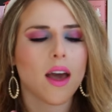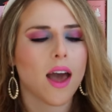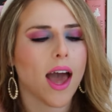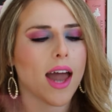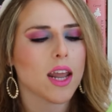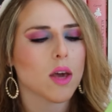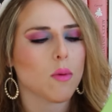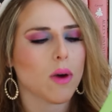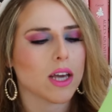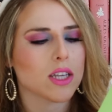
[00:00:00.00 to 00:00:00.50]

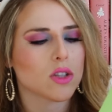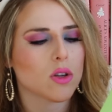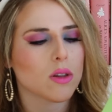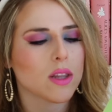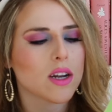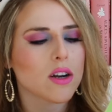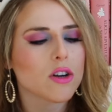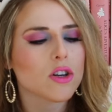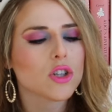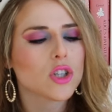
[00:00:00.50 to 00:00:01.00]
Anyway, so
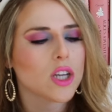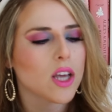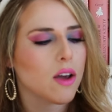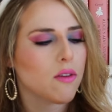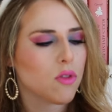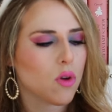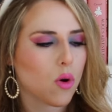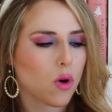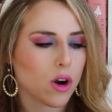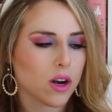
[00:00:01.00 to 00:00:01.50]
Liturgy
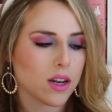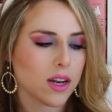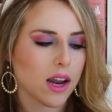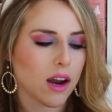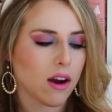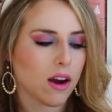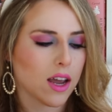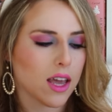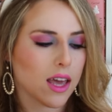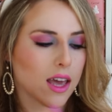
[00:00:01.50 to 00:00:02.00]
of the
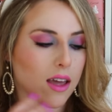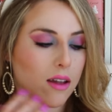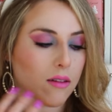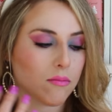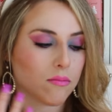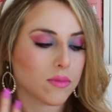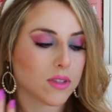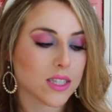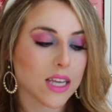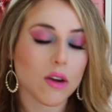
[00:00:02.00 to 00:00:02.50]
Ordinary
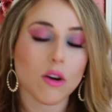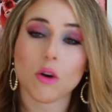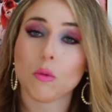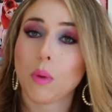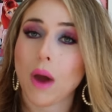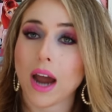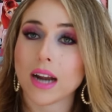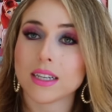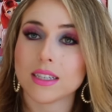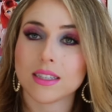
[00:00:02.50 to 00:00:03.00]
and Sacred
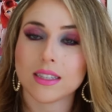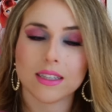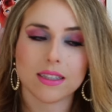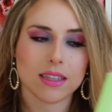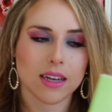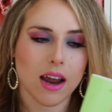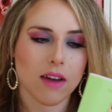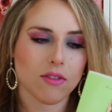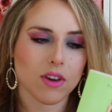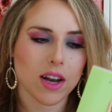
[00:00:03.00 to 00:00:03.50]
Practices
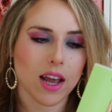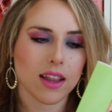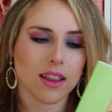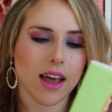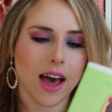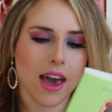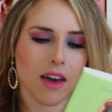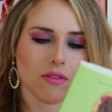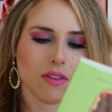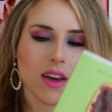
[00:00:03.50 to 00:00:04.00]
in Everyday
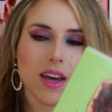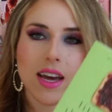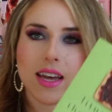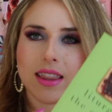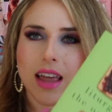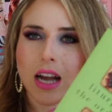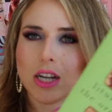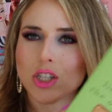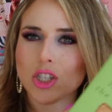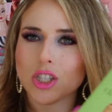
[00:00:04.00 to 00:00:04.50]
Life,
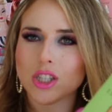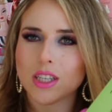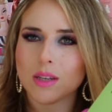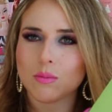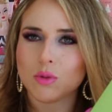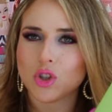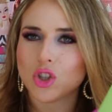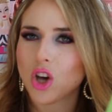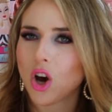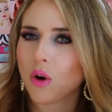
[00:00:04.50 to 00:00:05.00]
that just
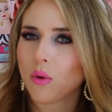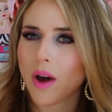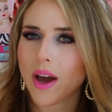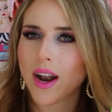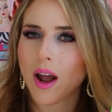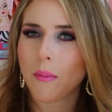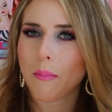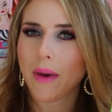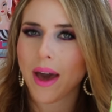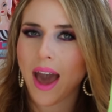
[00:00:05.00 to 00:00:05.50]
seems so right
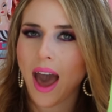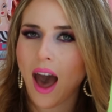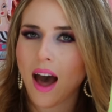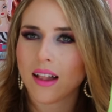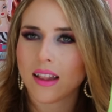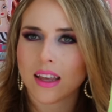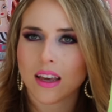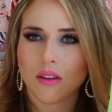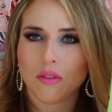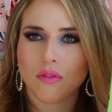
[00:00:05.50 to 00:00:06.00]
up my
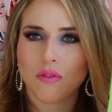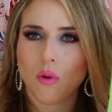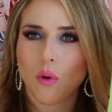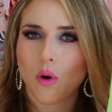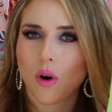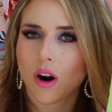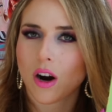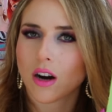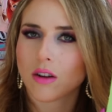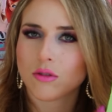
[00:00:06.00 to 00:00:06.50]
alley
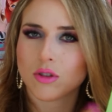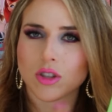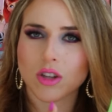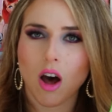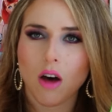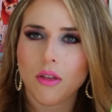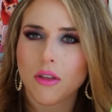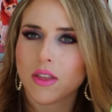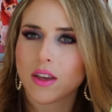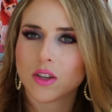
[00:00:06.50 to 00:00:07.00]
for just
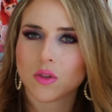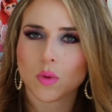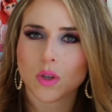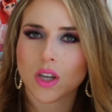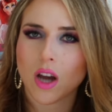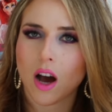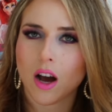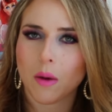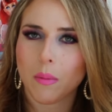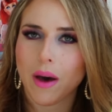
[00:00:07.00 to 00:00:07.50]
all the things we
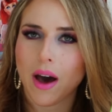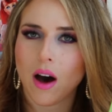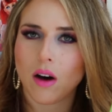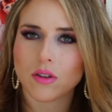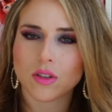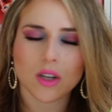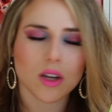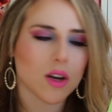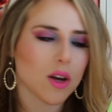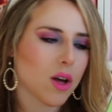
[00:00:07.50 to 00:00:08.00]
talk
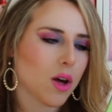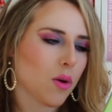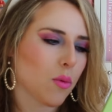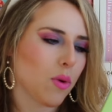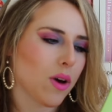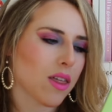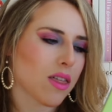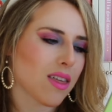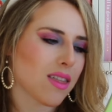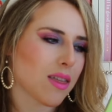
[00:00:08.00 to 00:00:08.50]
about
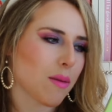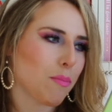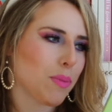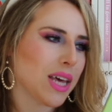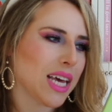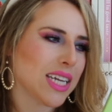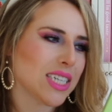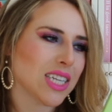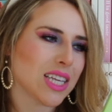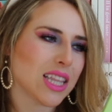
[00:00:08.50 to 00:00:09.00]
with the
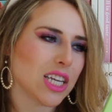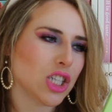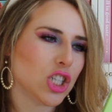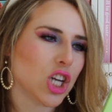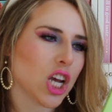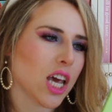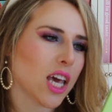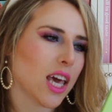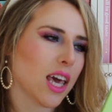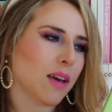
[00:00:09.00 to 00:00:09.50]
P to the
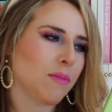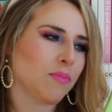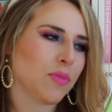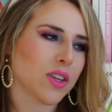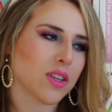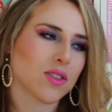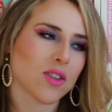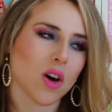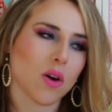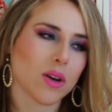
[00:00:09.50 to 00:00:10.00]
G.
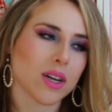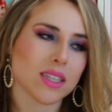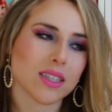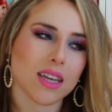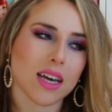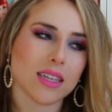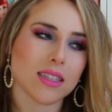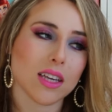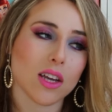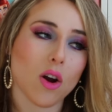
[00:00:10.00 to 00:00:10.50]
So, and it
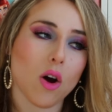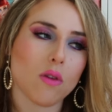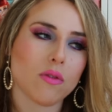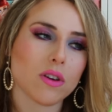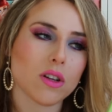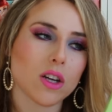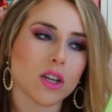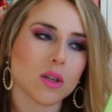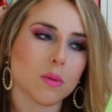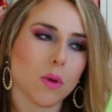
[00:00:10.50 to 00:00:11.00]
says, in
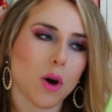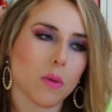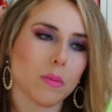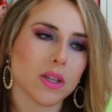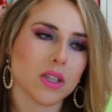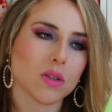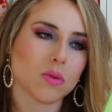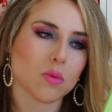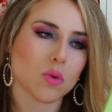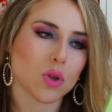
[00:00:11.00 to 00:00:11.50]
overlooked
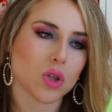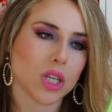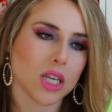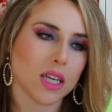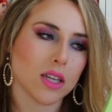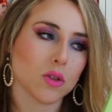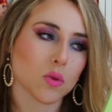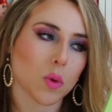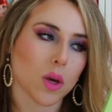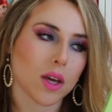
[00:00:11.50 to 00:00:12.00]
moments and
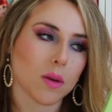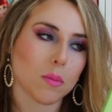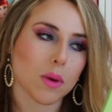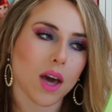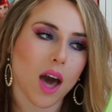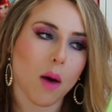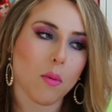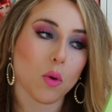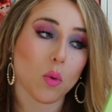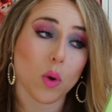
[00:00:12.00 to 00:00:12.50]
routines, we can
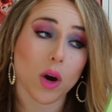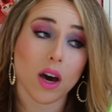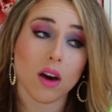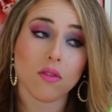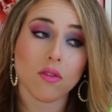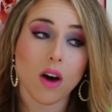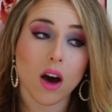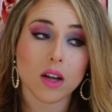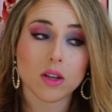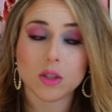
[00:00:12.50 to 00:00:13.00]
become aware
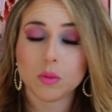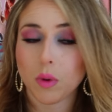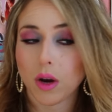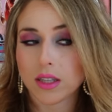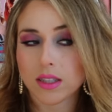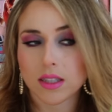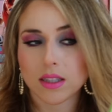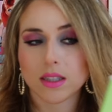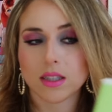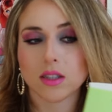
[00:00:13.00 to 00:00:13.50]
of God's
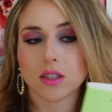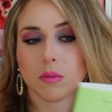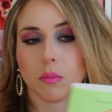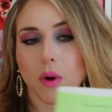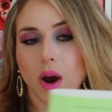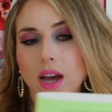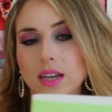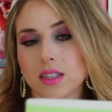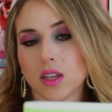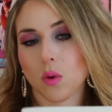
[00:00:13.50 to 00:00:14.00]
presence in
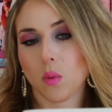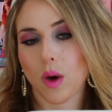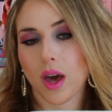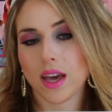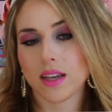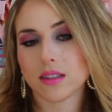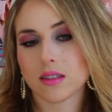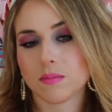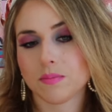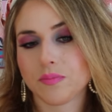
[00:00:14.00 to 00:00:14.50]
surprising
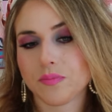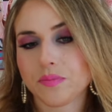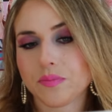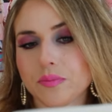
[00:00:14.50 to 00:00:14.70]
ways.